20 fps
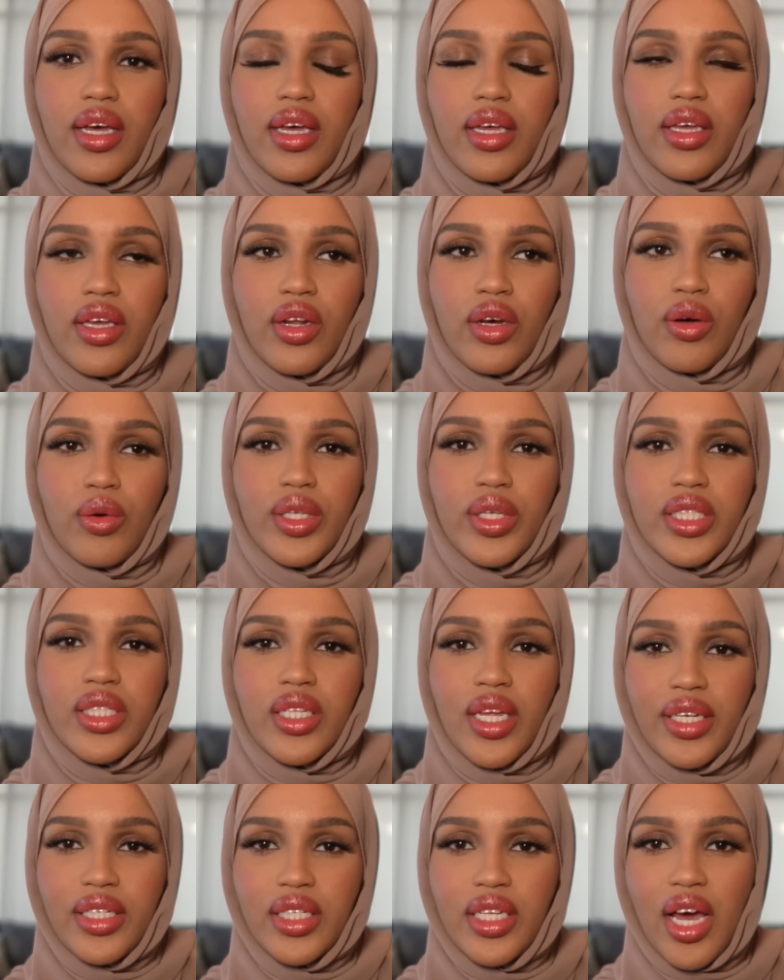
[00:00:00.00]
you know, it's
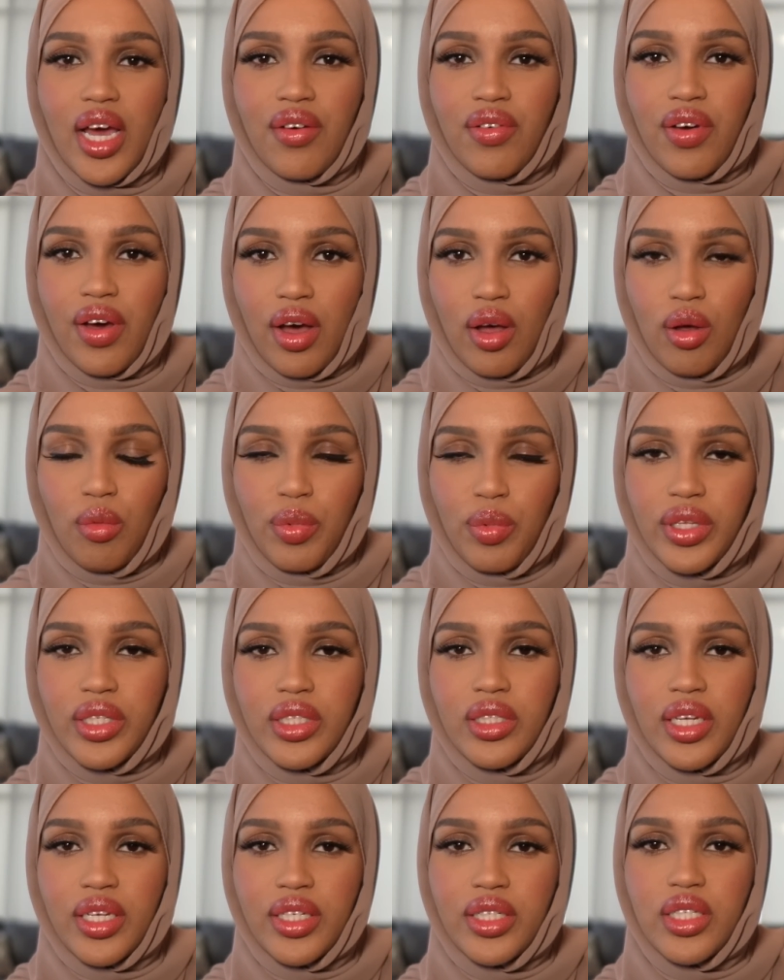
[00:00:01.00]
nice to have help. It's
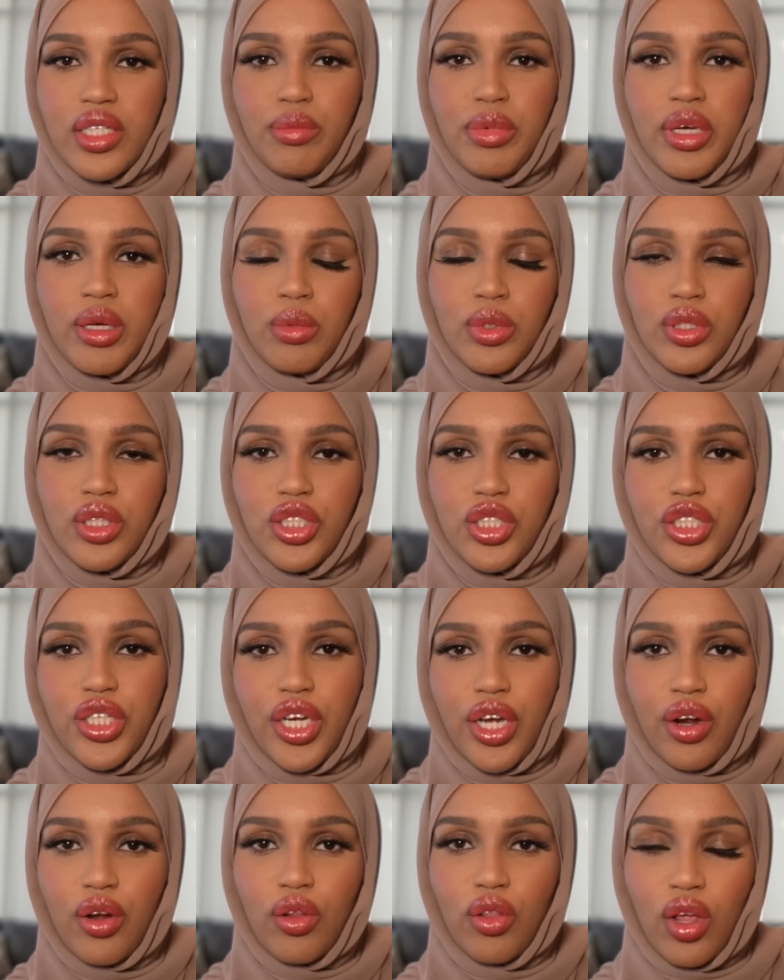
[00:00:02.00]
nice to be able to
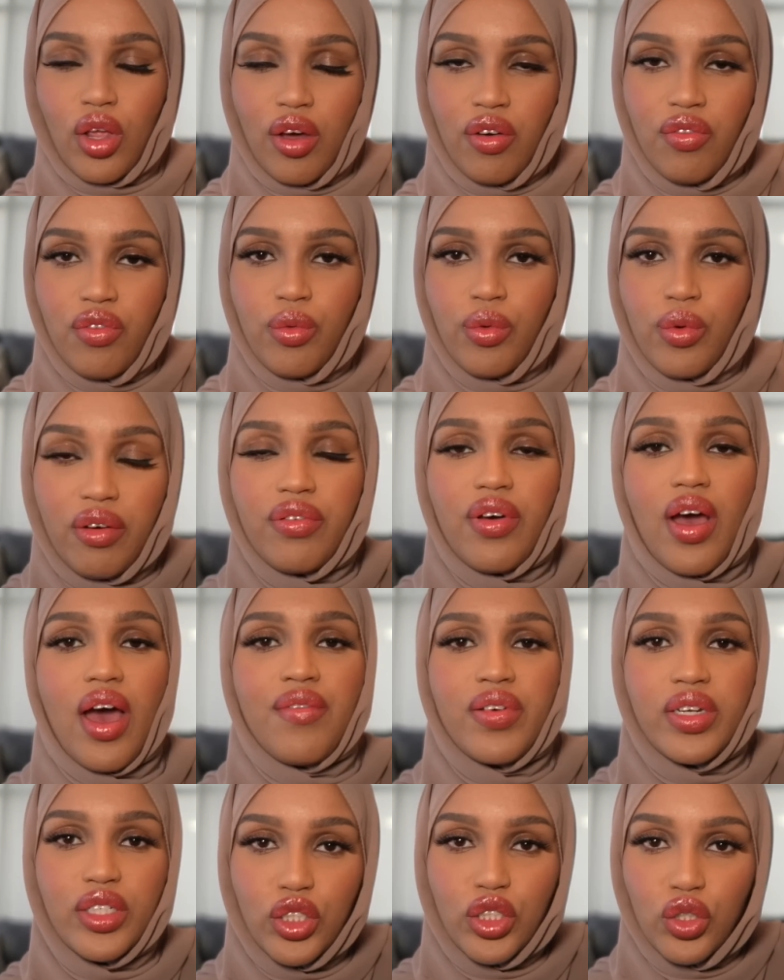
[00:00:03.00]
share love of
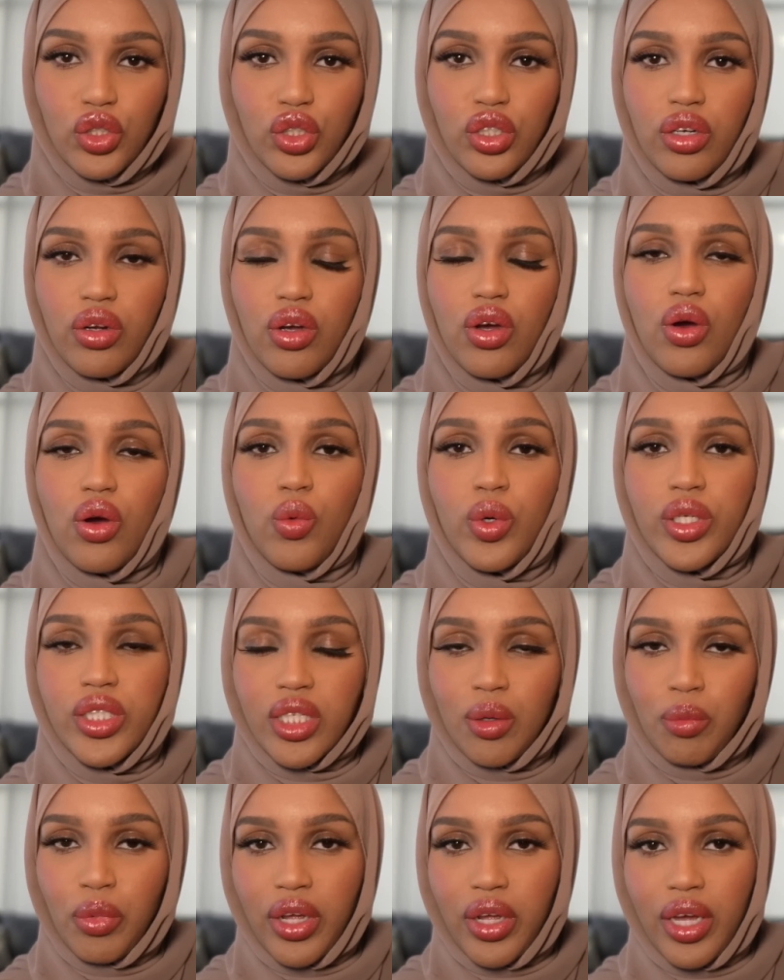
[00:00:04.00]
having children with
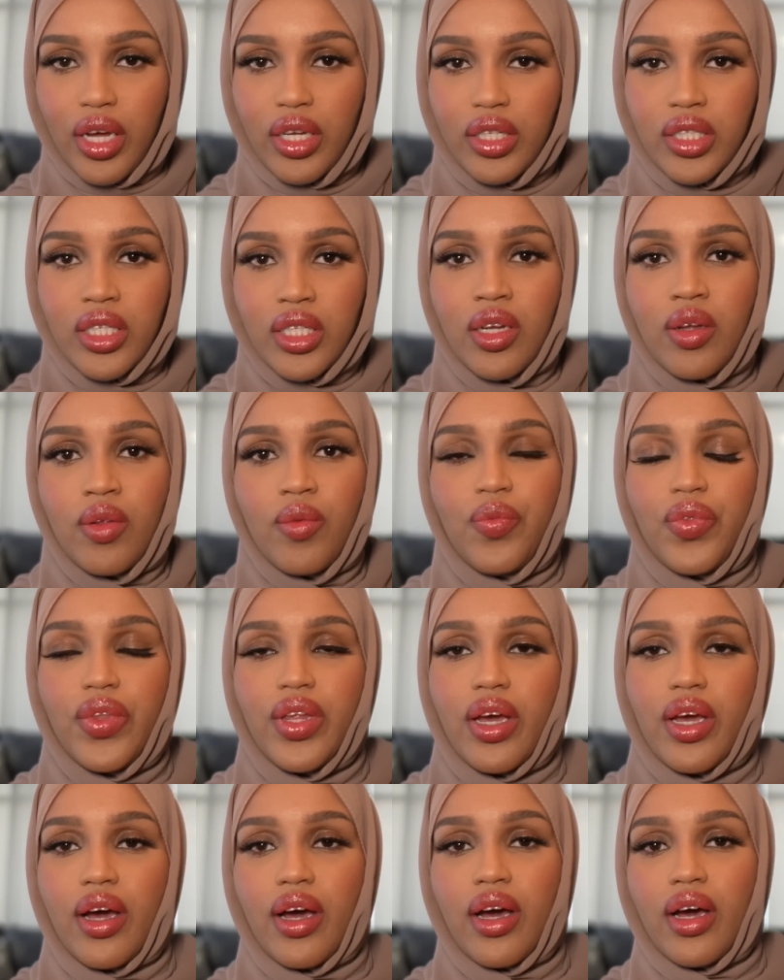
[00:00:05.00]
somebody else.
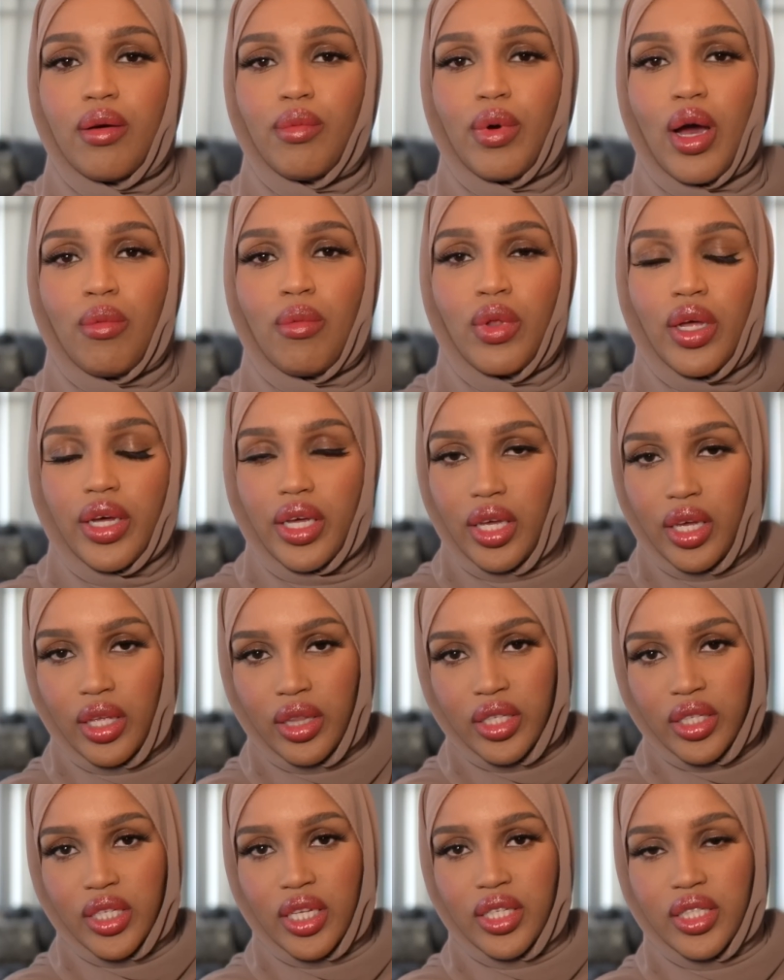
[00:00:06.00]
Um, I'm lucky in
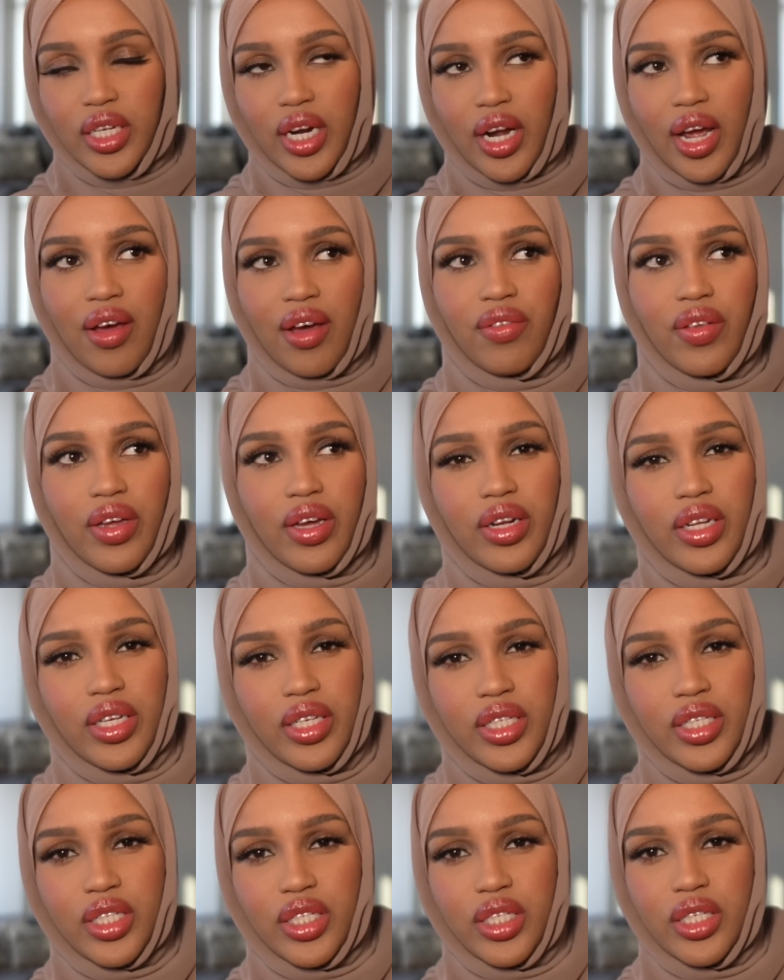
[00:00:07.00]
the sense that I have like an
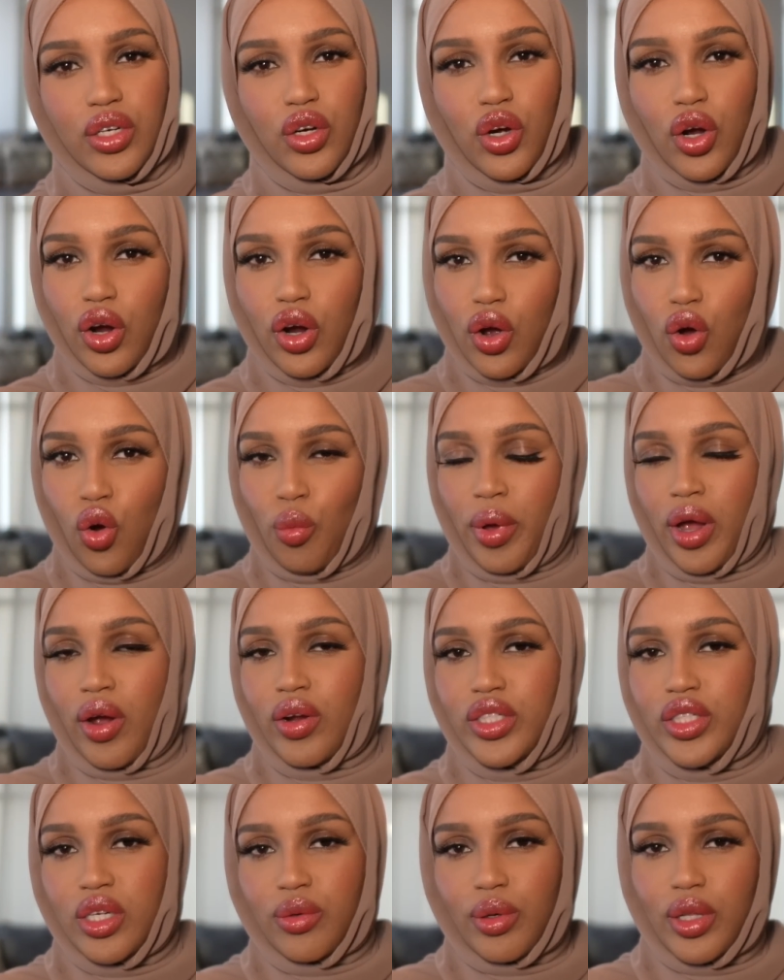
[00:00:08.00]
easier
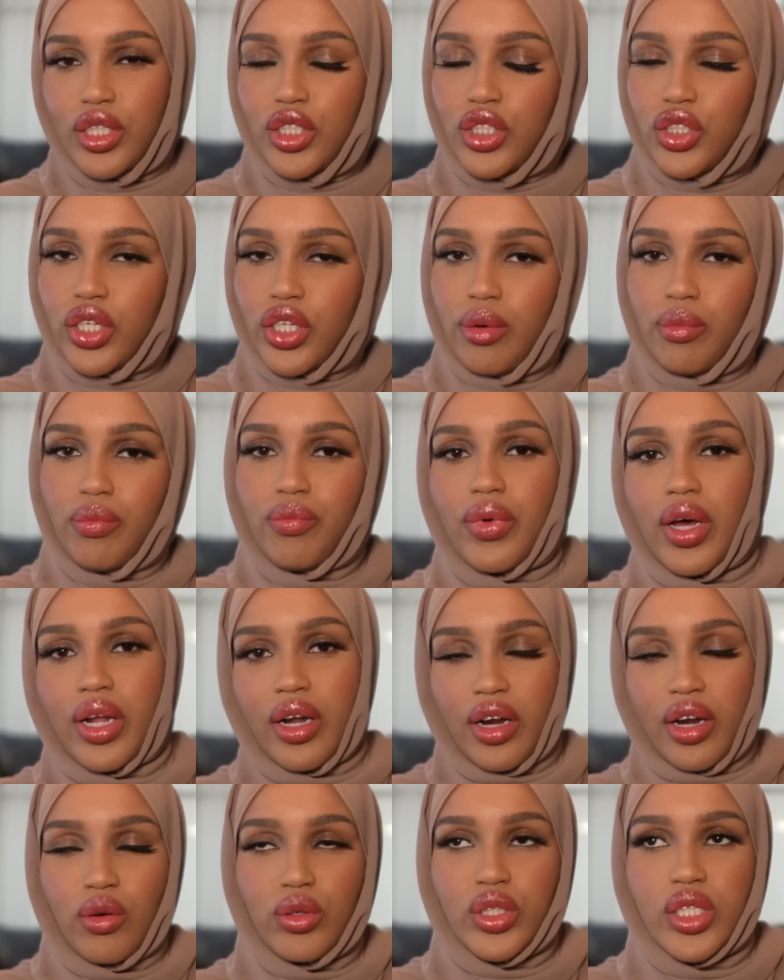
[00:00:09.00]
co-parenting relationship and
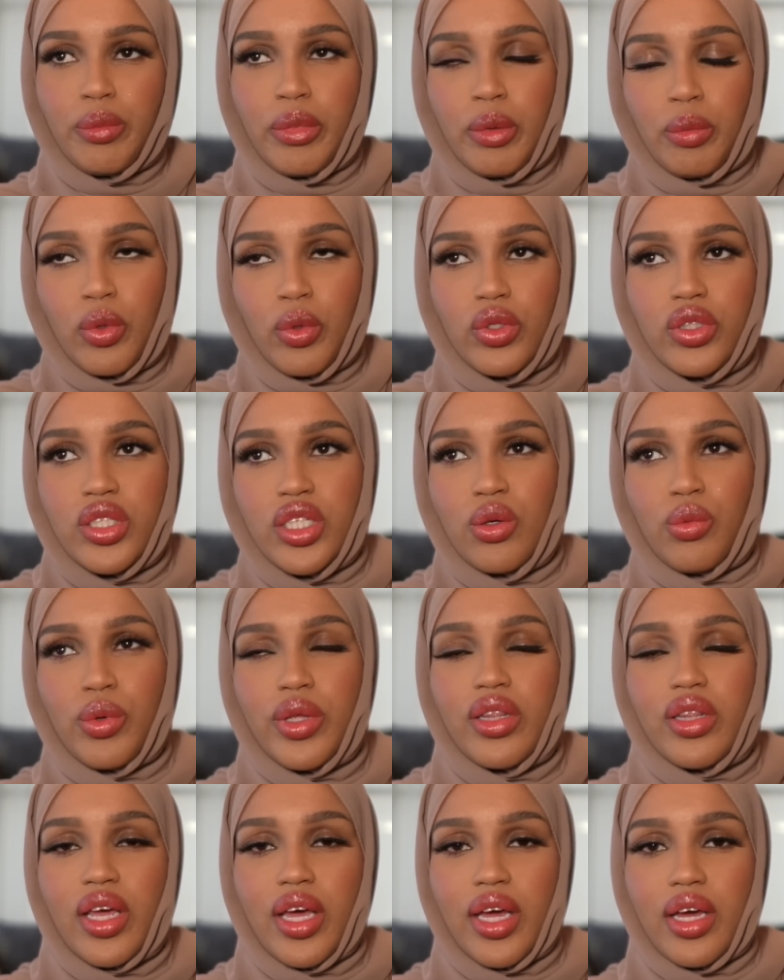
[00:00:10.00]
I know some people deal
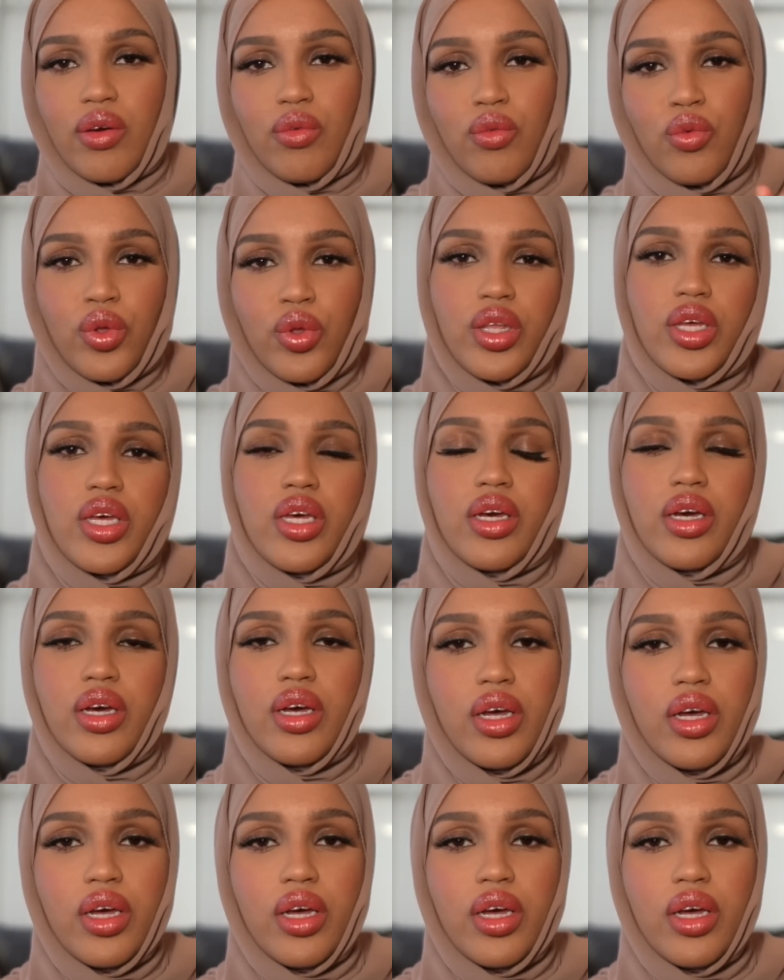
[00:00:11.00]
with like really